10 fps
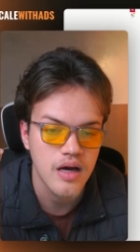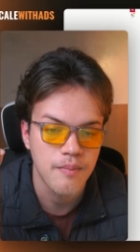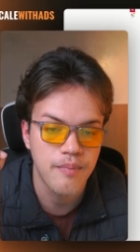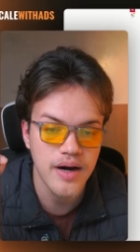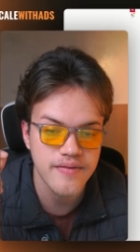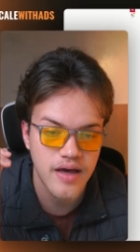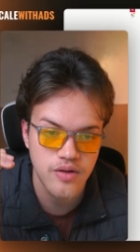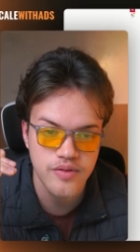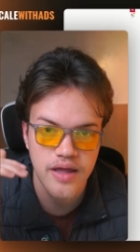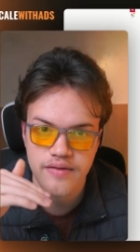but I
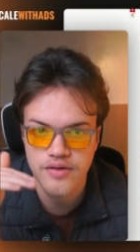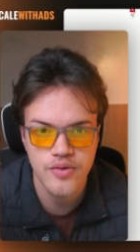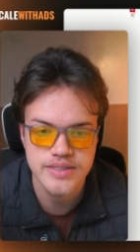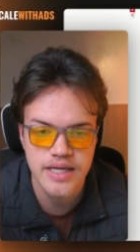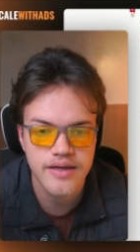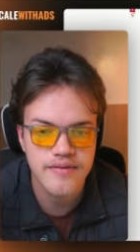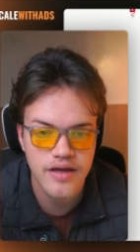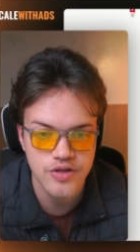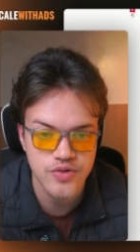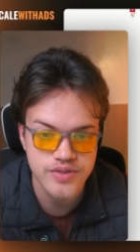know that USA, they're
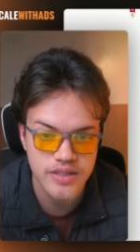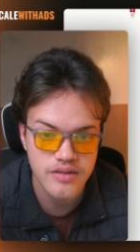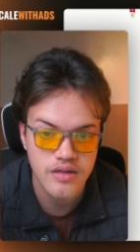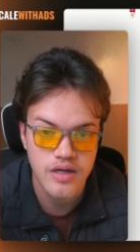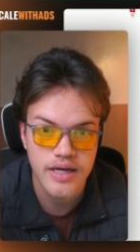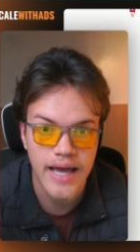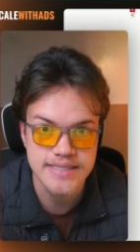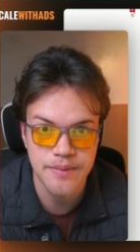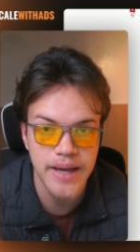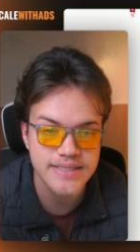using
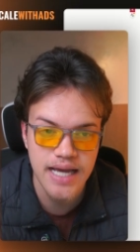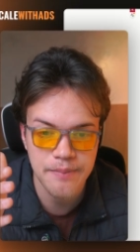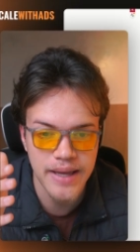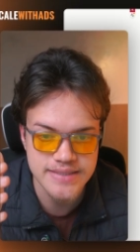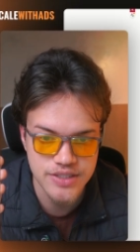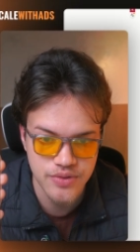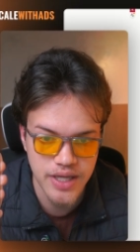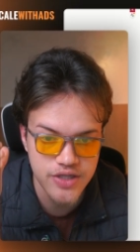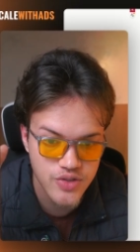SMS, iMessage, okay?